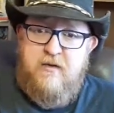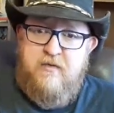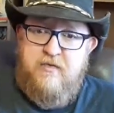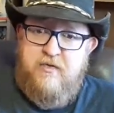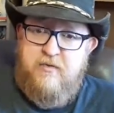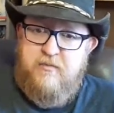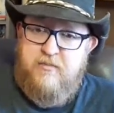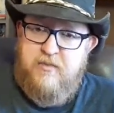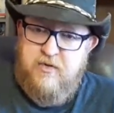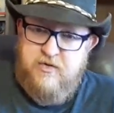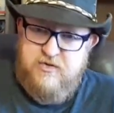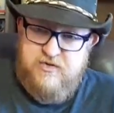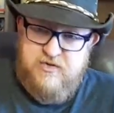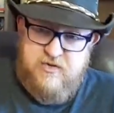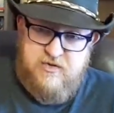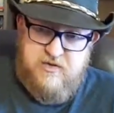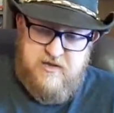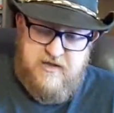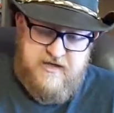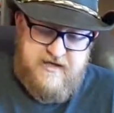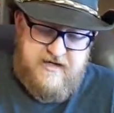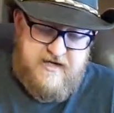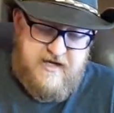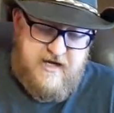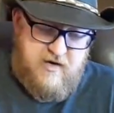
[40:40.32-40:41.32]
The books are
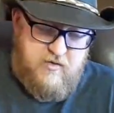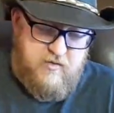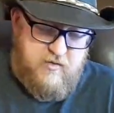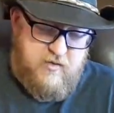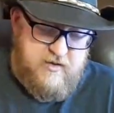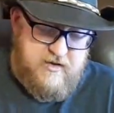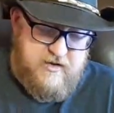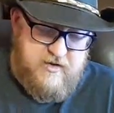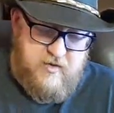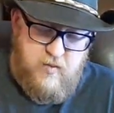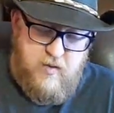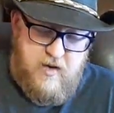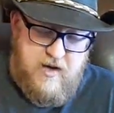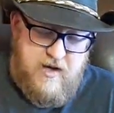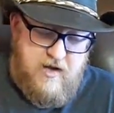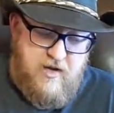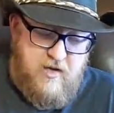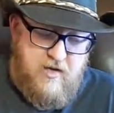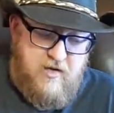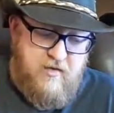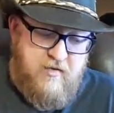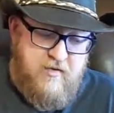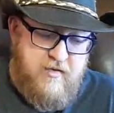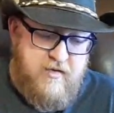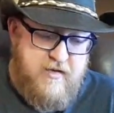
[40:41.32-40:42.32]
laid out really
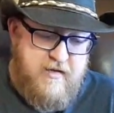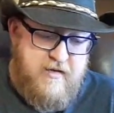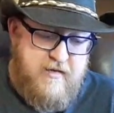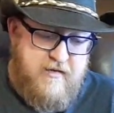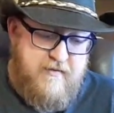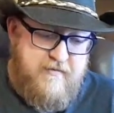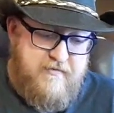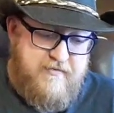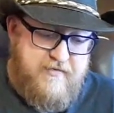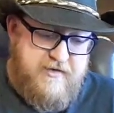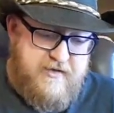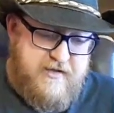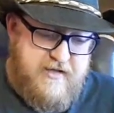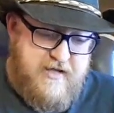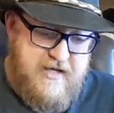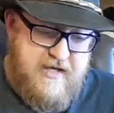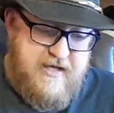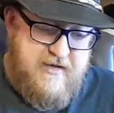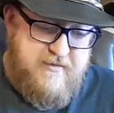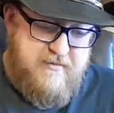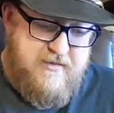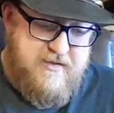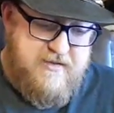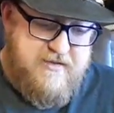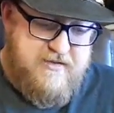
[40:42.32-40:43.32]
well. The
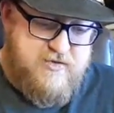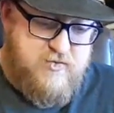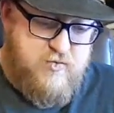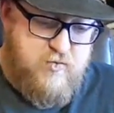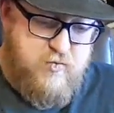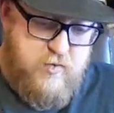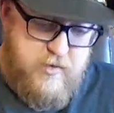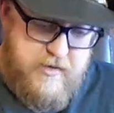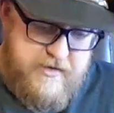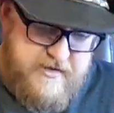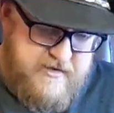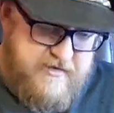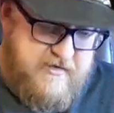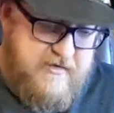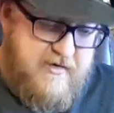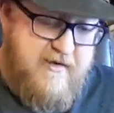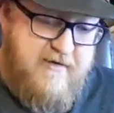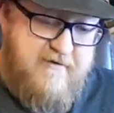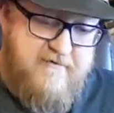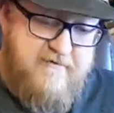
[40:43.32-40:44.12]
game is written